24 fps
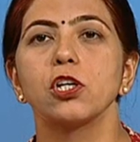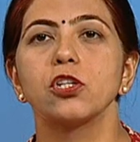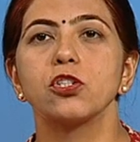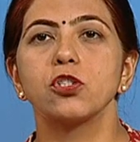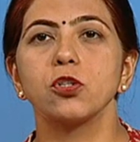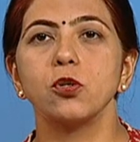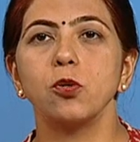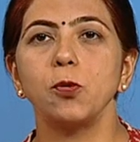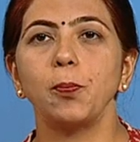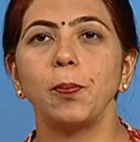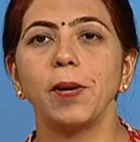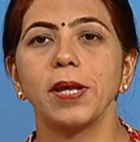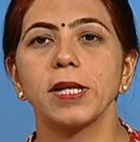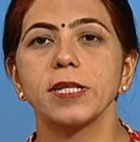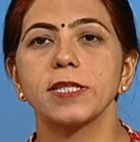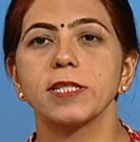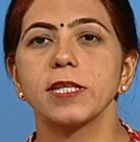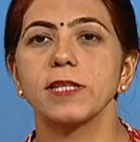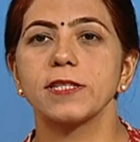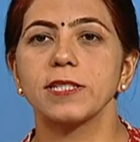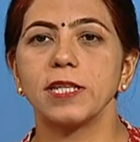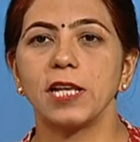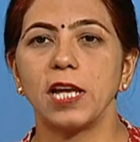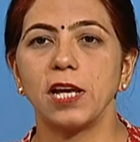two
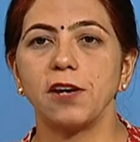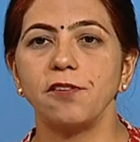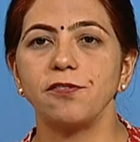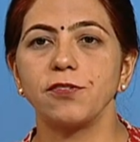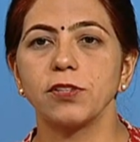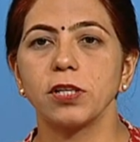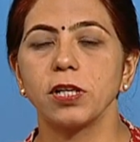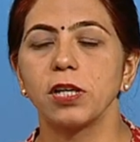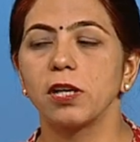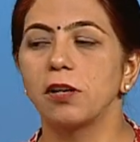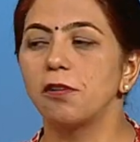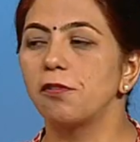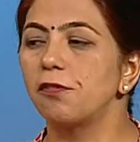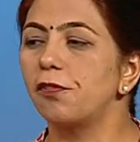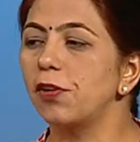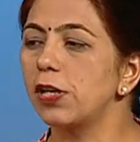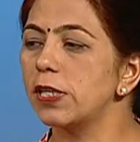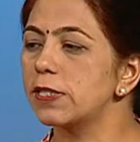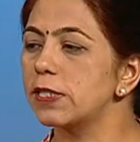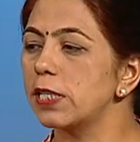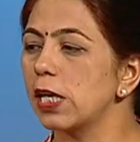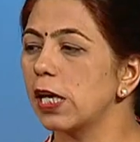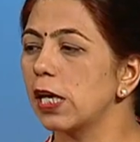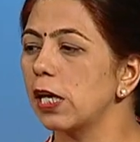places left, we
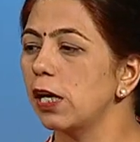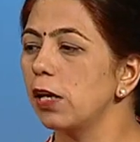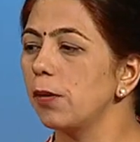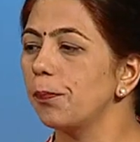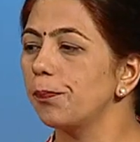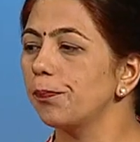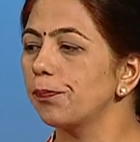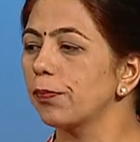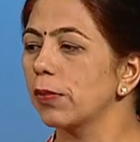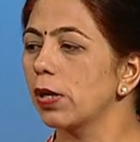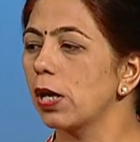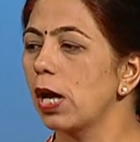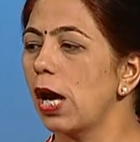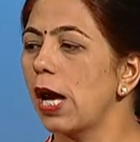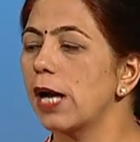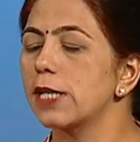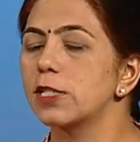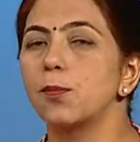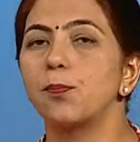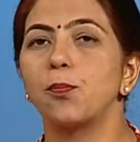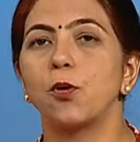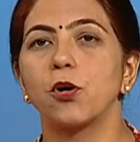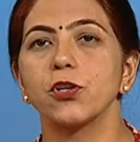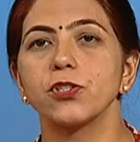say as
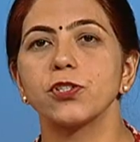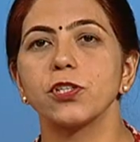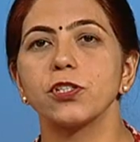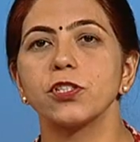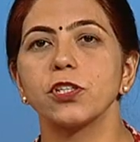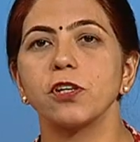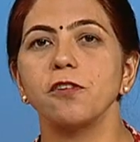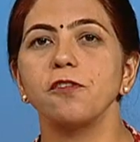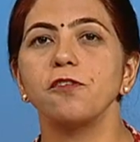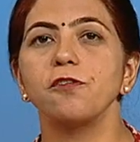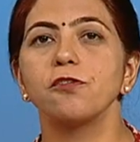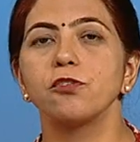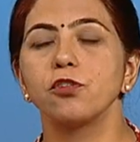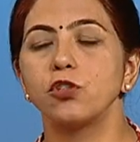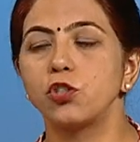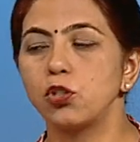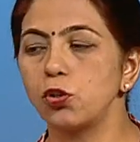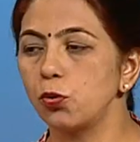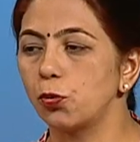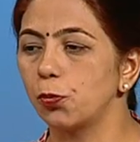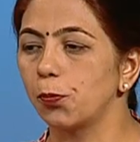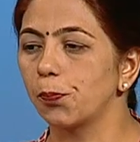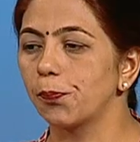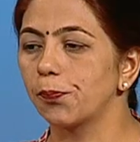a positive
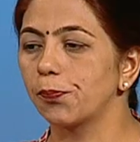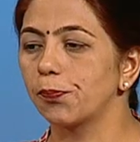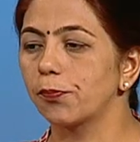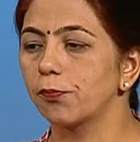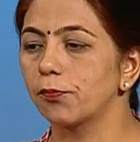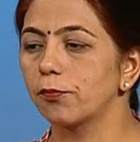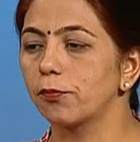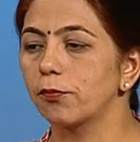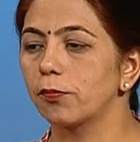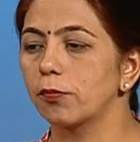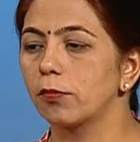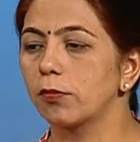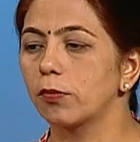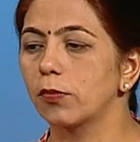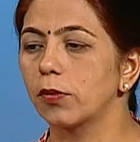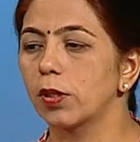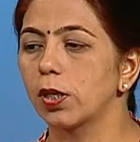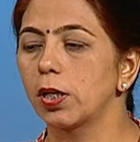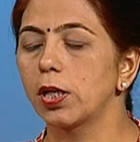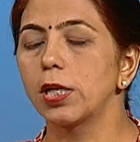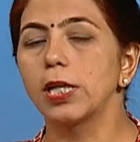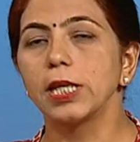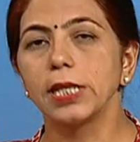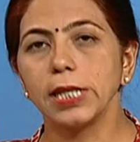2.
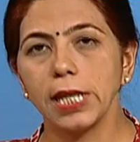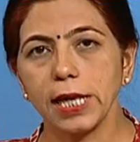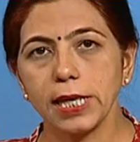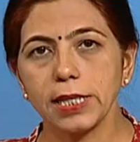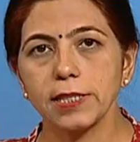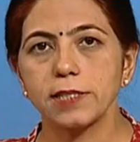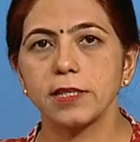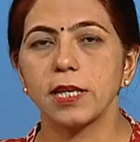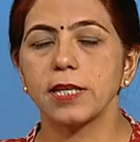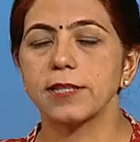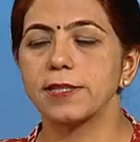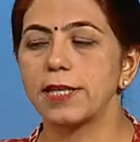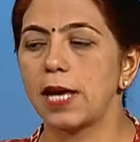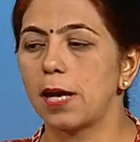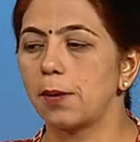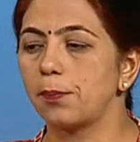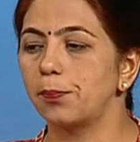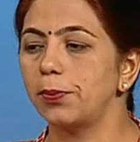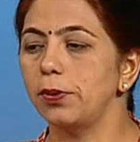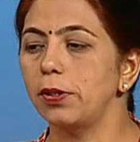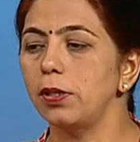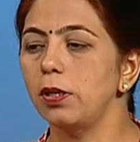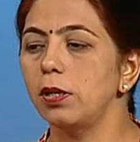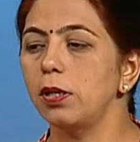Next
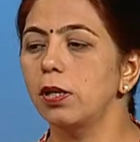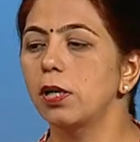example